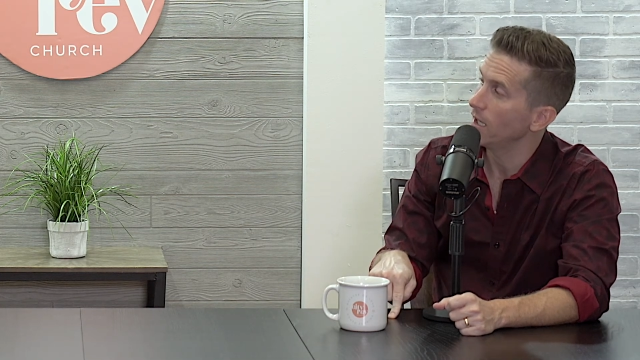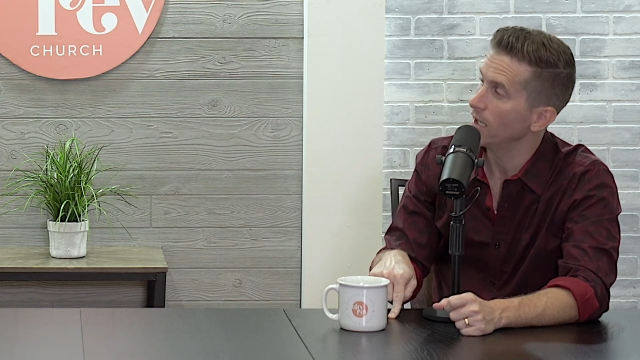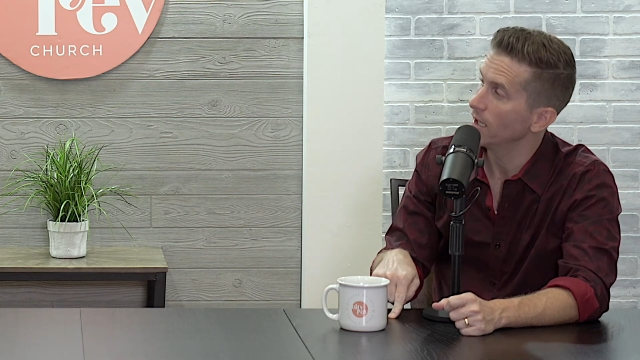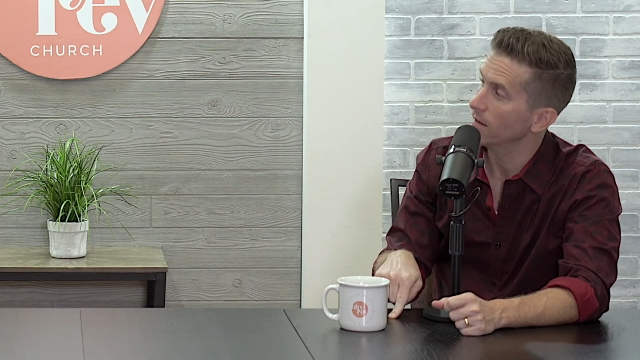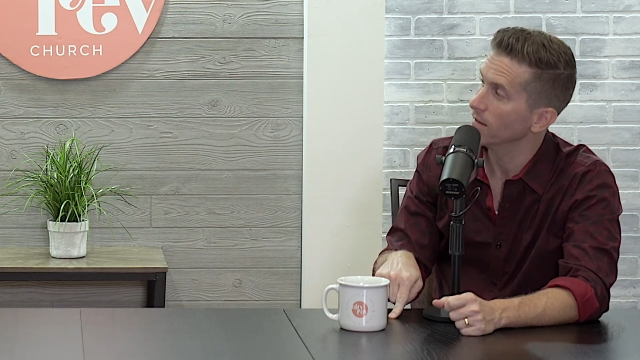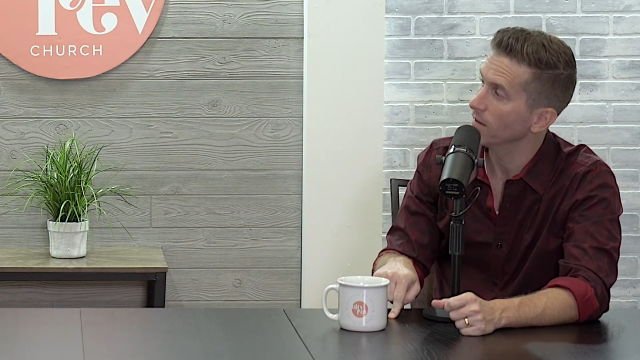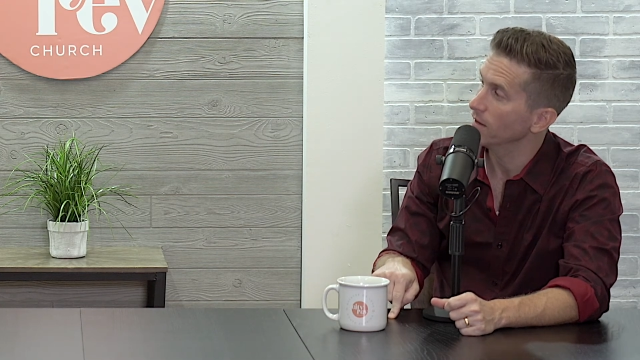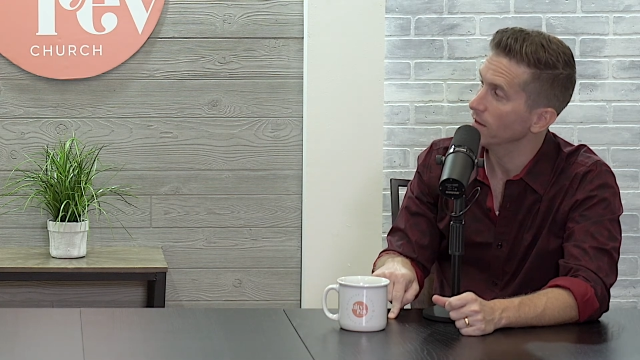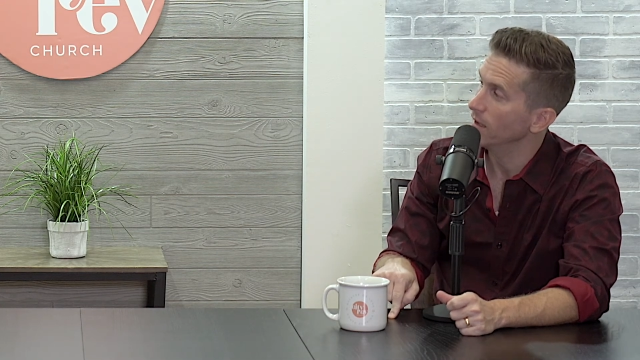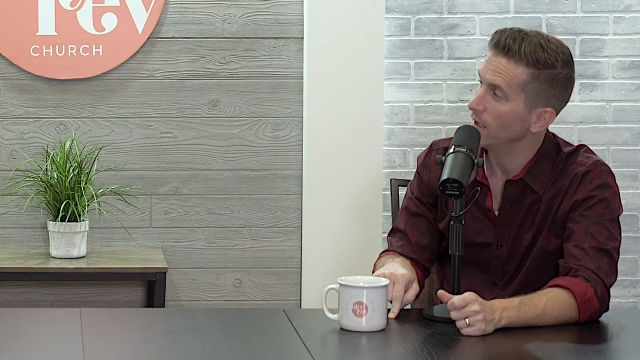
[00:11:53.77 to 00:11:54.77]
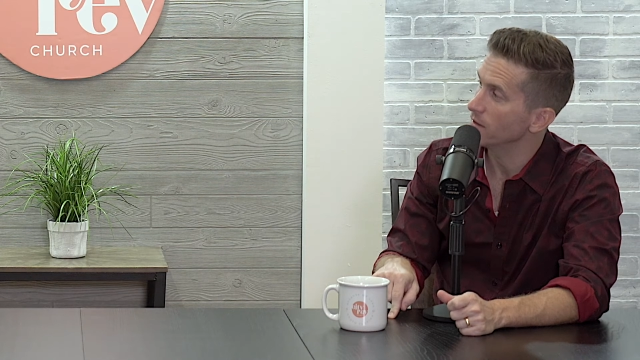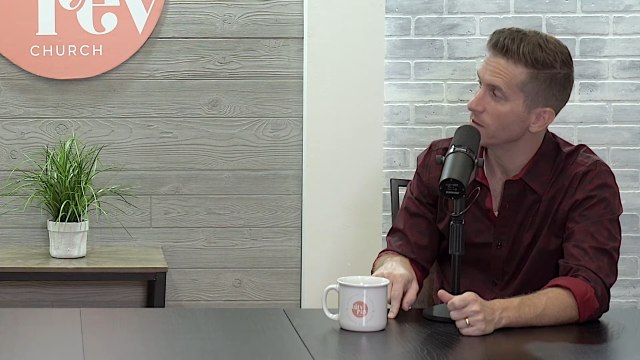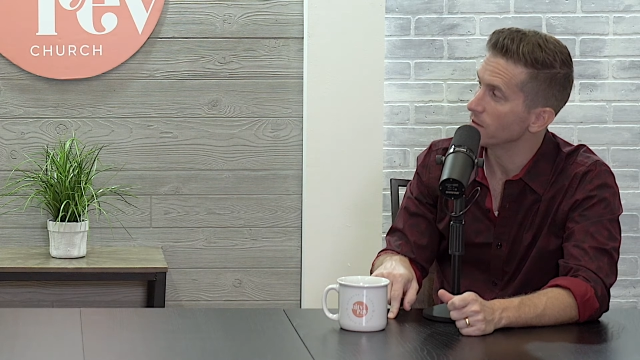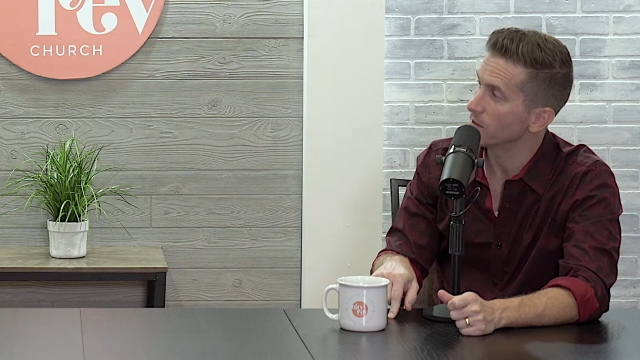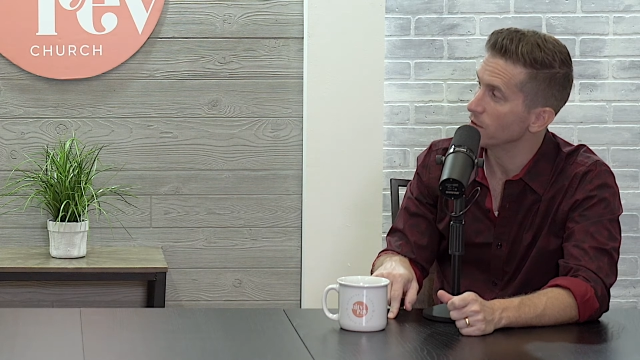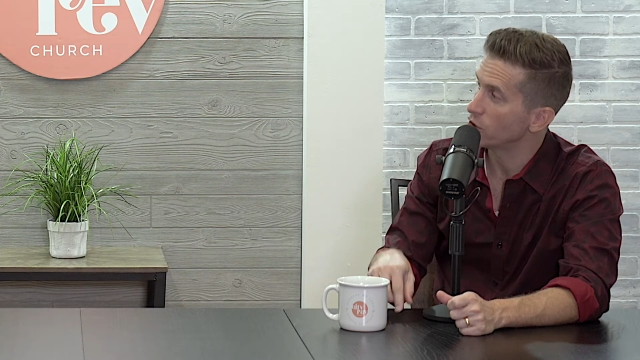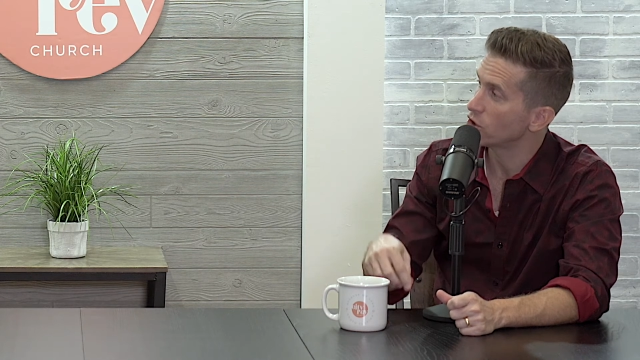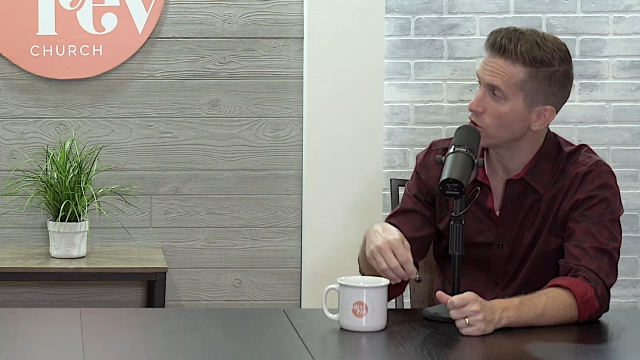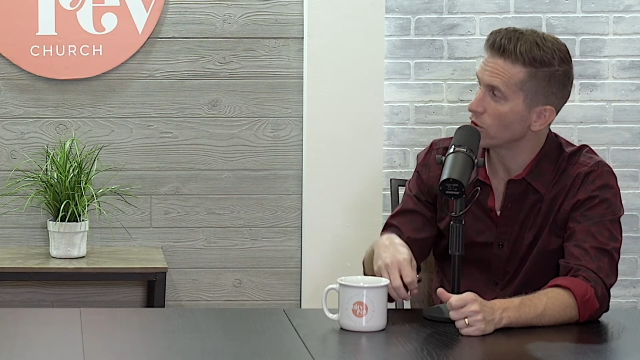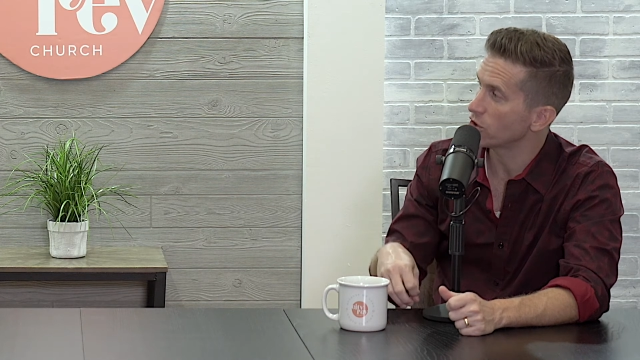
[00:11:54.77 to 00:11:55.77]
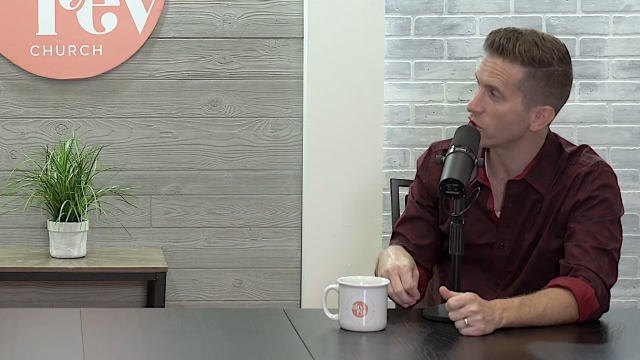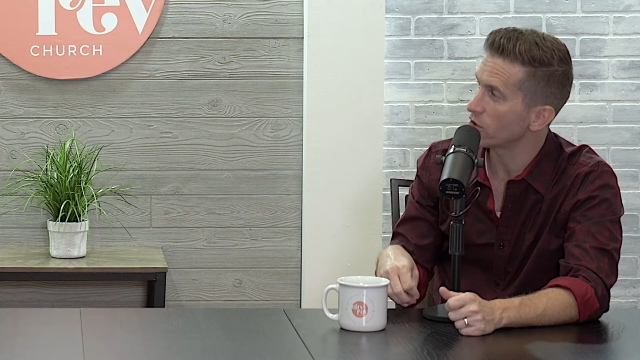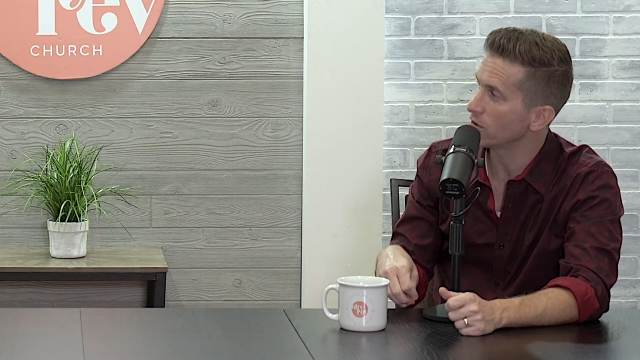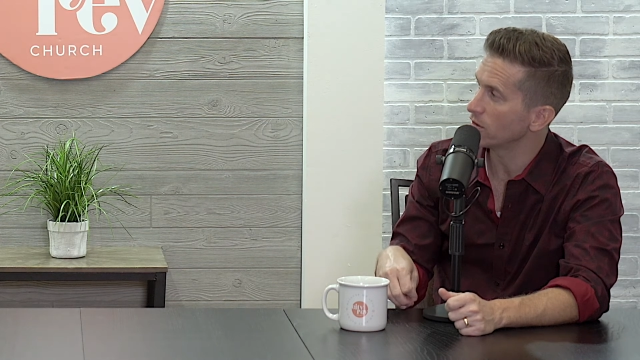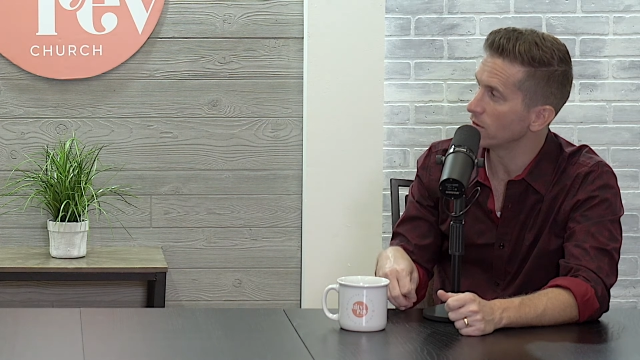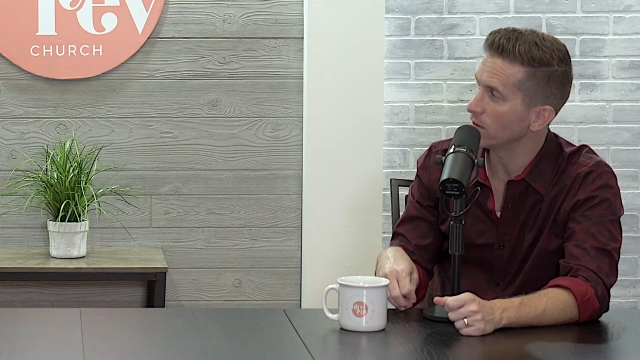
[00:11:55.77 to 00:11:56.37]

And it's the church